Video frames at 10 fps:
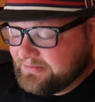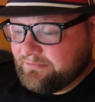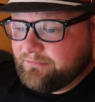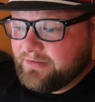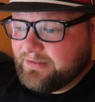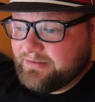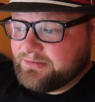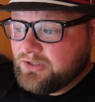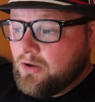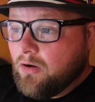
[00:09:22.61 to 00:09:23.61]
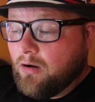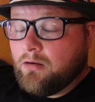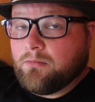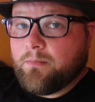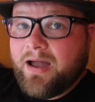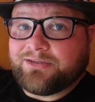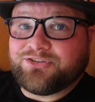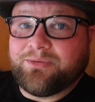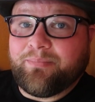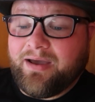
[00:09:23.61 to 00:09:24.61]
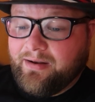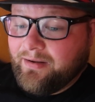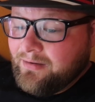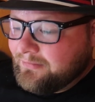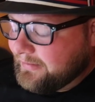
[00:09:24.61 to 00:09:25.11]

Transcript: and fittings all match the bed.